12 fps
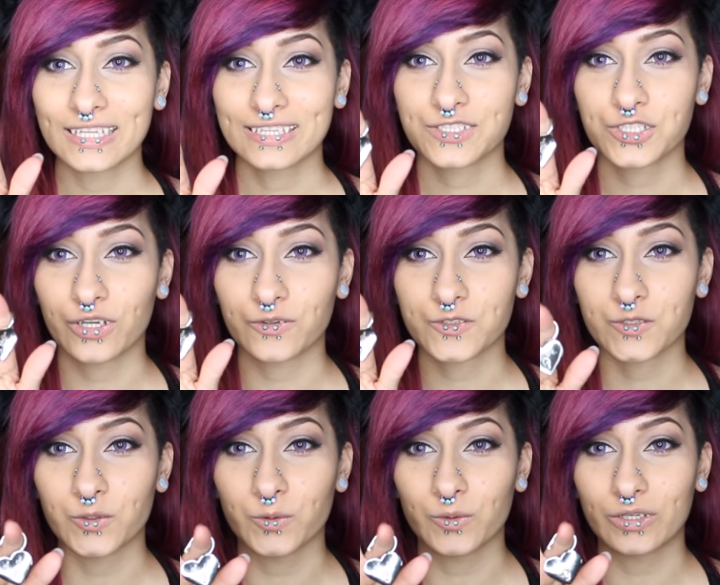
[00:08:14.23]
She
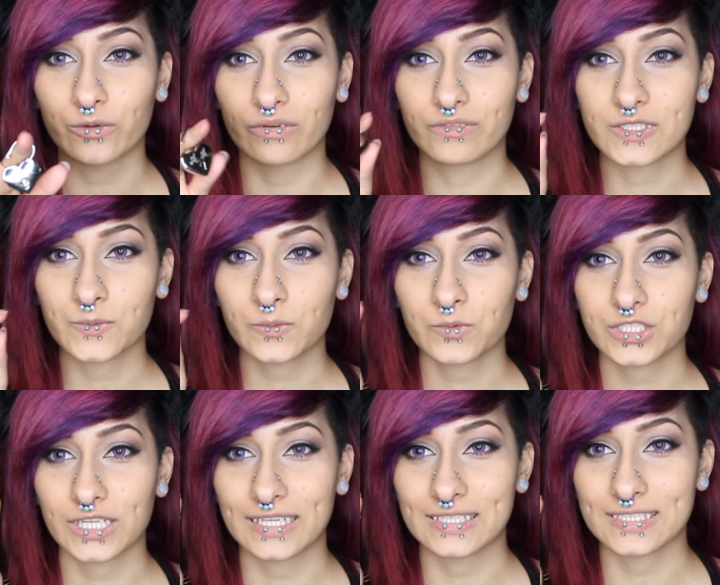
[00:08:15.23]
also engraved this one, which
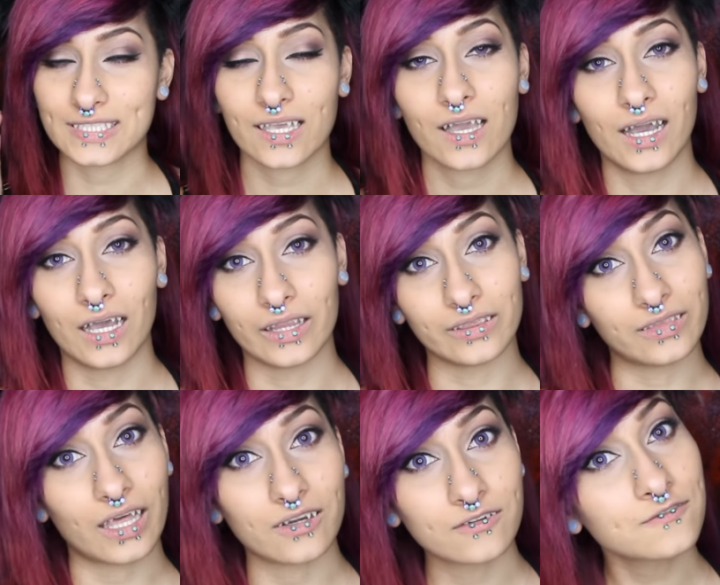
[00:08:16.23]
has
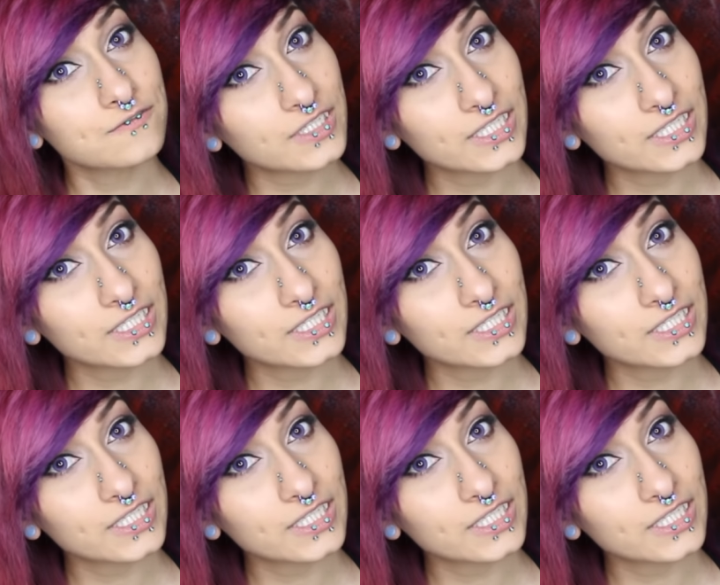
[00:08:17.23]
love,